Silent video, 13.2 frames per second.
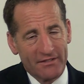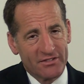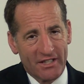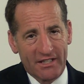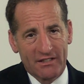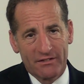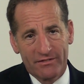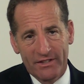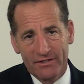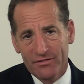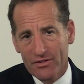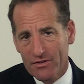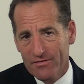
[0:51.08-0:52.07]
cycle
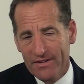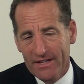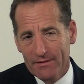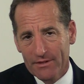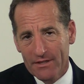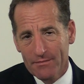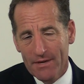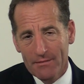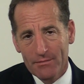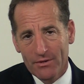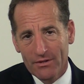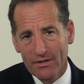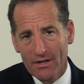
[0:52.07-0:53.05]
event for a family
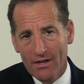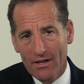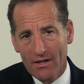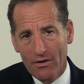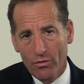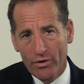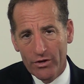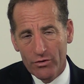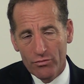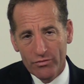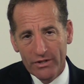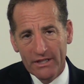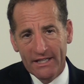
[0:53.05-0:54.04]
member where you
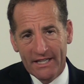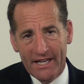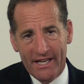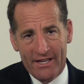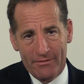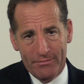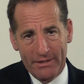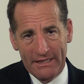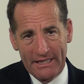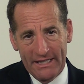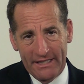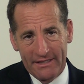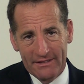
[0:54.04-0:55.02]
really can't be
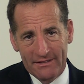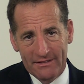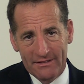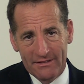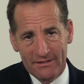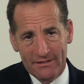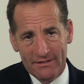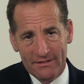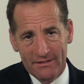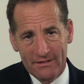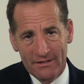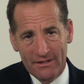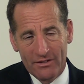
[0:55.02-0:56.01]
late.
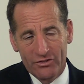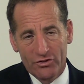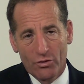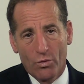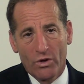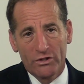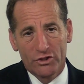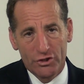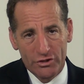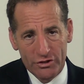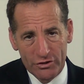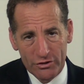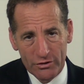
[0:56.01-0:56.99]
So what
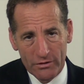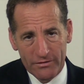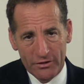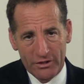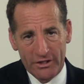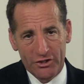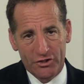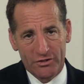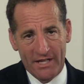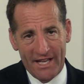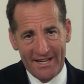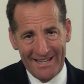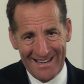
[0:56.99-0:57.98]
should you do if you're injured
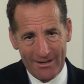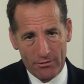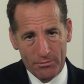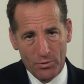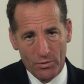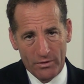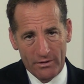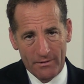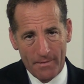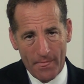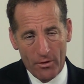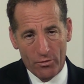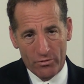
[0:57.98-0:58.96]
at an airport
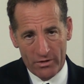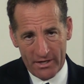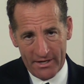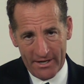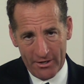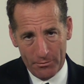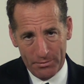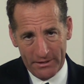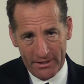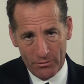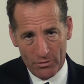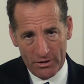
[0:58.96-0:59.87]
or on an airplane